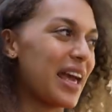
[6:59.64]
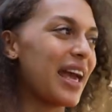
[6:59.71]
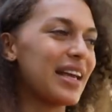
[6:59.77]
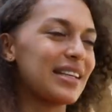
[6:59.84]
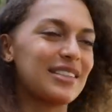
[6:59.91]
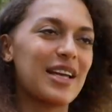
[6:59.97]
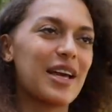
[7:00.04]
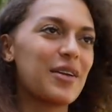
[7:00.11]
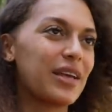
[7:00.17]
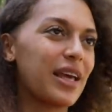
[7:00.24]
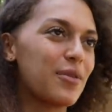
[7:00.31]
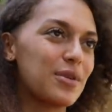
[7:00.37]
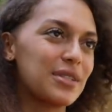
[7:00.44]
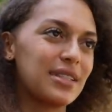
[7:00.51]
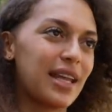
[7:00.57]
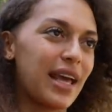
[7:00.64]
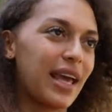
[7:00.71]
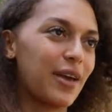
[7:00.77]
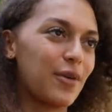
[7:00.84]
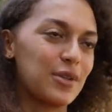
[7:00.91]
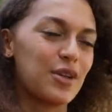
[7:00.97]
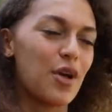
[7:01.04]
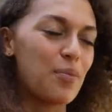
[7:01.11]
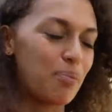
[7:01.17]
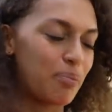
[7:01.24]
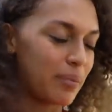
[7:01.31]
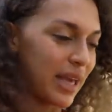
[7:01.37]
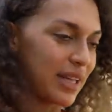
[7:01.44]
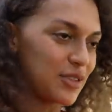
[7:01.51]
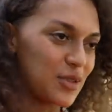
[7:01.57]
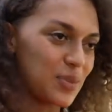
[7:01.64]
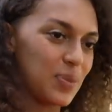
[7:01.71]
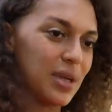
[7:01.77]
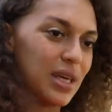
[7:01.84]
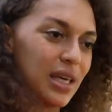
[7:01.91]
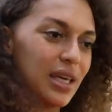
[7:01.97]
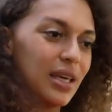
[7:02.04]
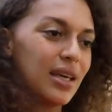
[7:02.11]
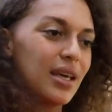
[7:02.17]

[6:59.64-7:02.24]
Yes, it was like it was all meant to be.